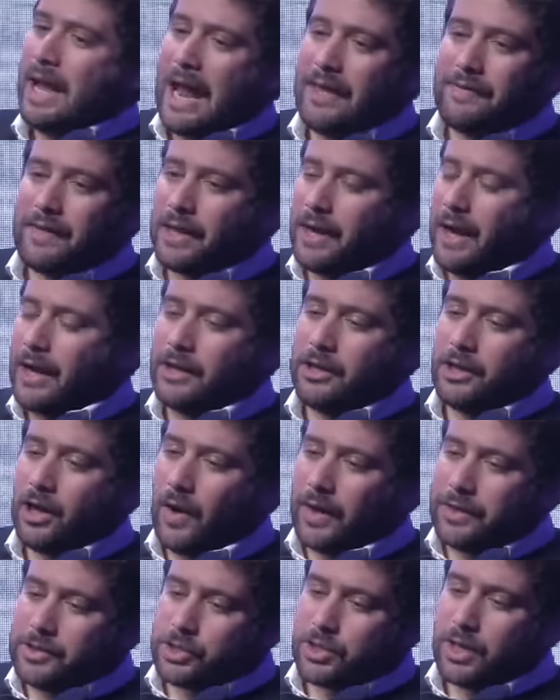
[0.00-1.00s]
And then, you
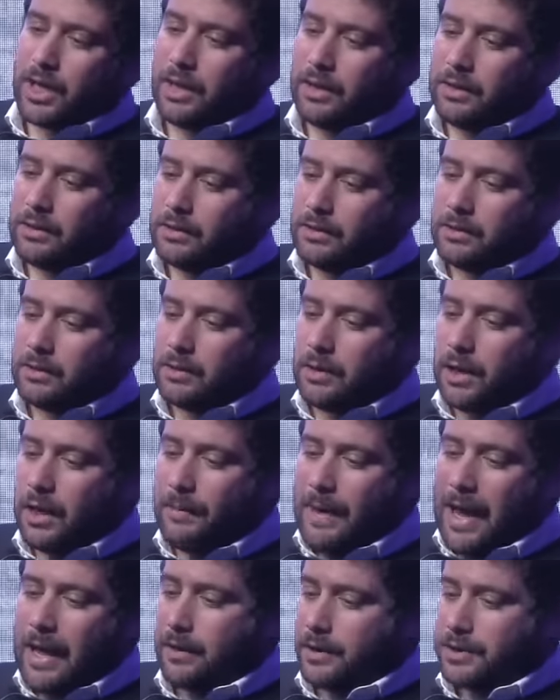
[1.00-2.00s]
know, I just can't,
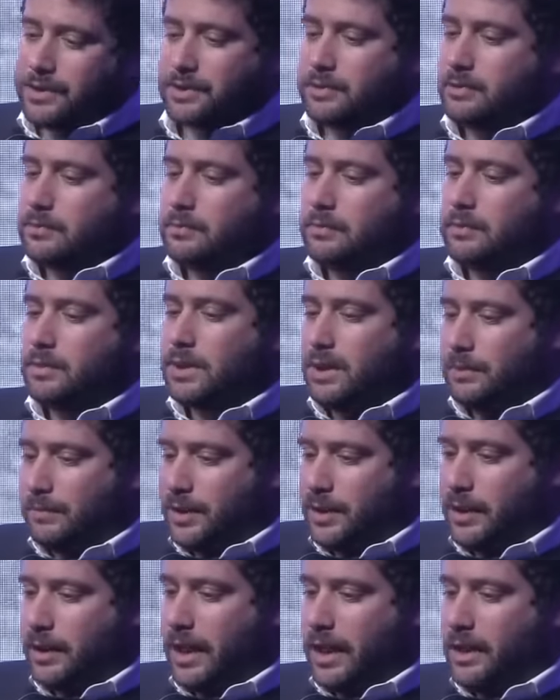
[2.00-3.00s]
um, Alex
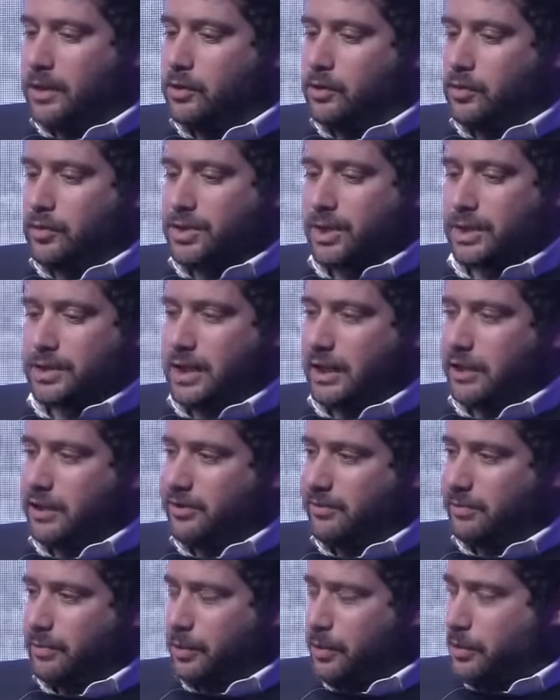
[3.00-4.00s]
Gibney, again, who is the
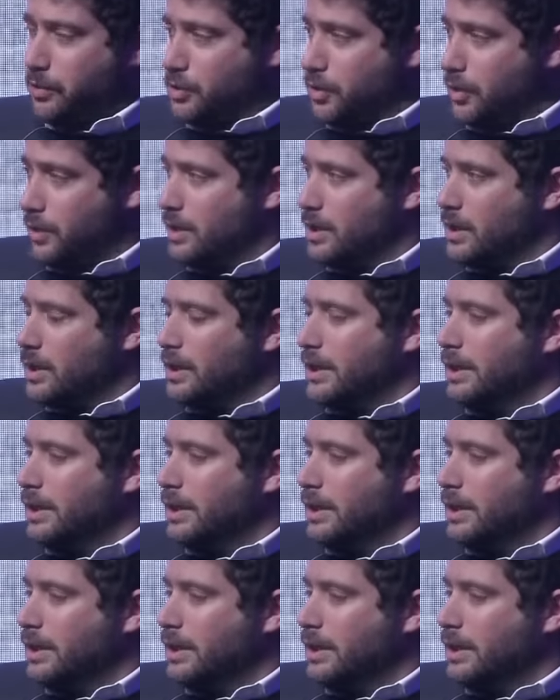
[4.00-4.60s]
executive producer,